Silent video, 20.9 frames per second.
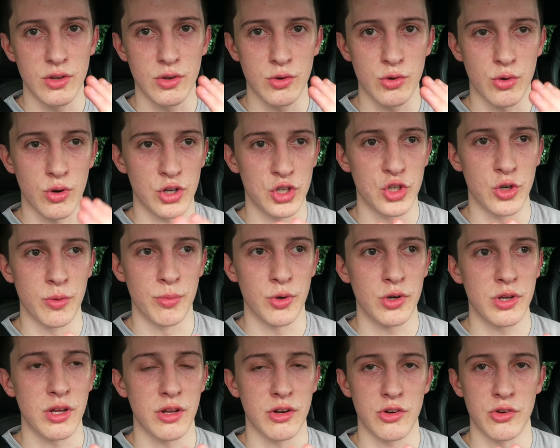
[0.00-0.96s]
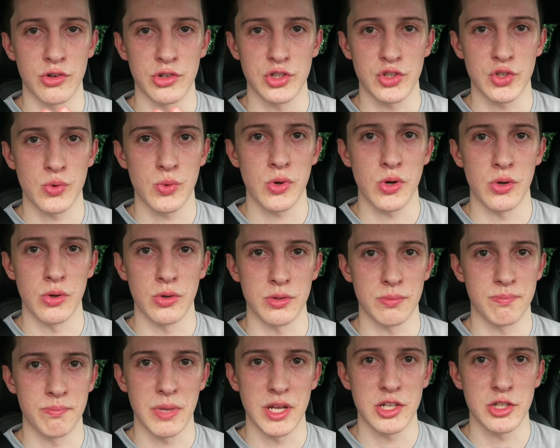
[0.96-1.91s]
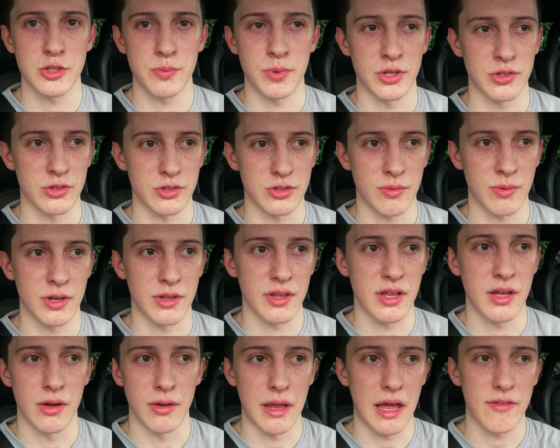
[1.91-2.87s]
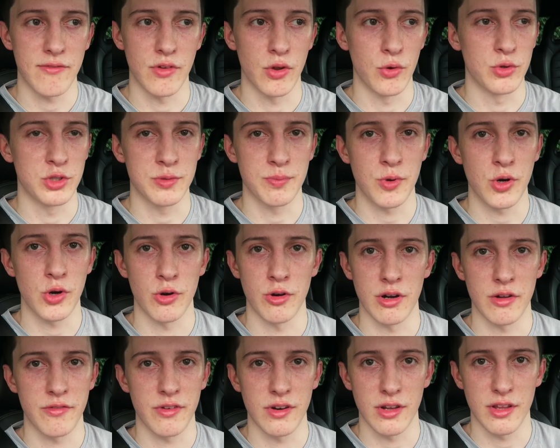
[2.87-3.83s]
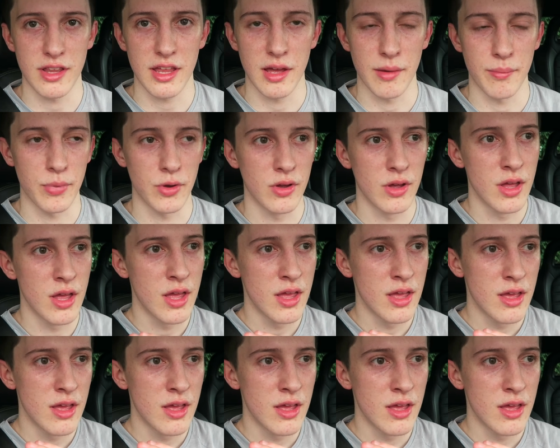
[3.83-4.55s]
crush your body under a squat or a bench press or something like that, have no spot or anything like that, but